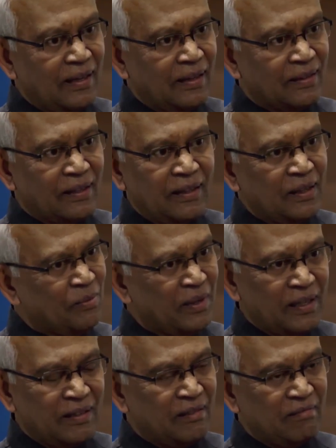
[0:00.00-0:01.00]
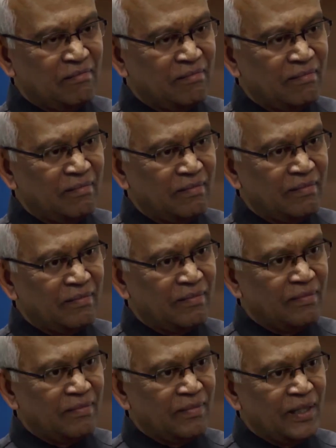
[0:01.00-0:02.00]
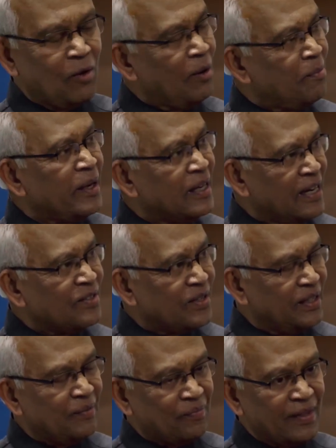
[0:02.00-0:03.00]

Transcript: a third world developing country.